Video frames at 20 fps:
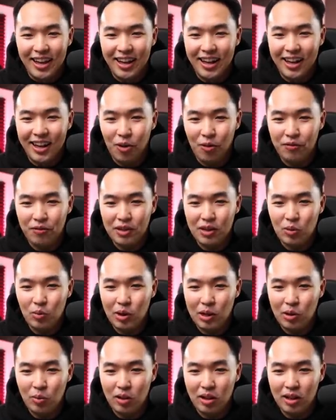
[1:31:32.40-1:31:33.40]
uh, hopefully
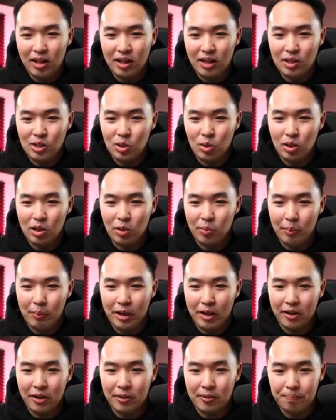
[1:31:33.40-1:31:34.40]
we will uh, do a little bit
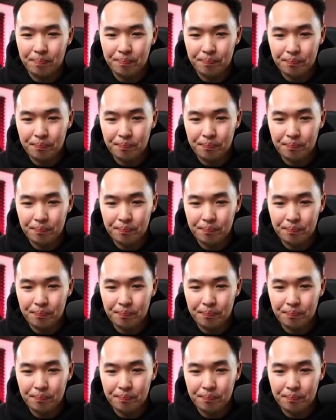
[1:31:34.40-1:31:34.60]
better.